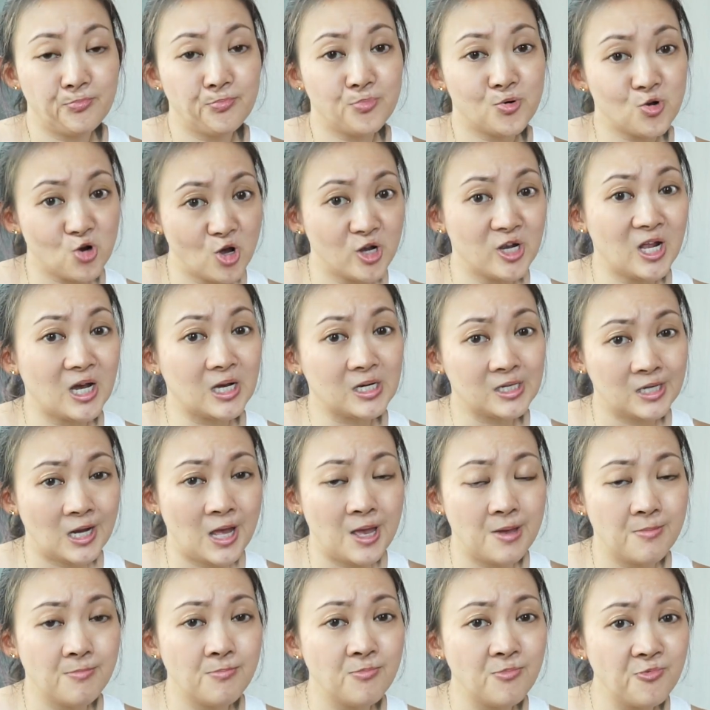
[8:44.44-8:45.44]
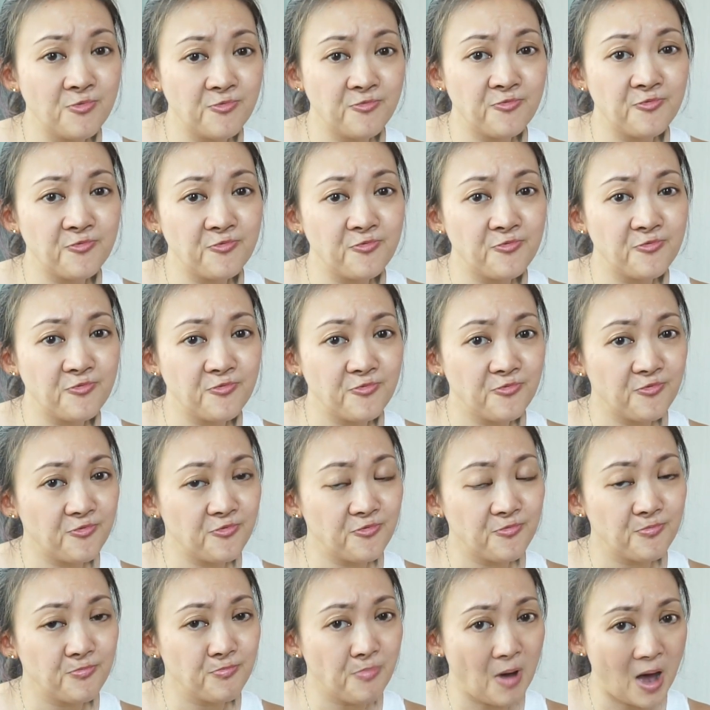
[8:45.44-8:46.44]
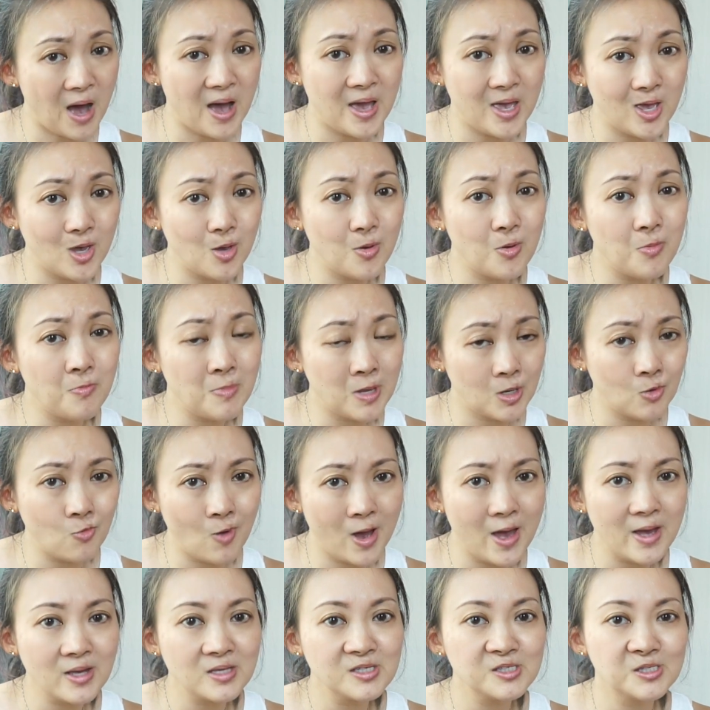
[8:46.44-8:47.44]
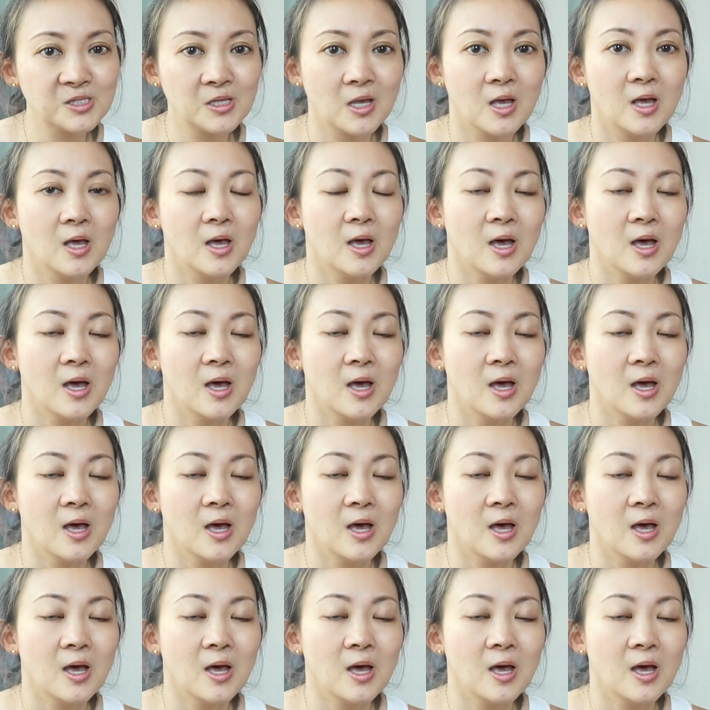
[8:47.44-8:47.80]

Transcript: product name by Minwax,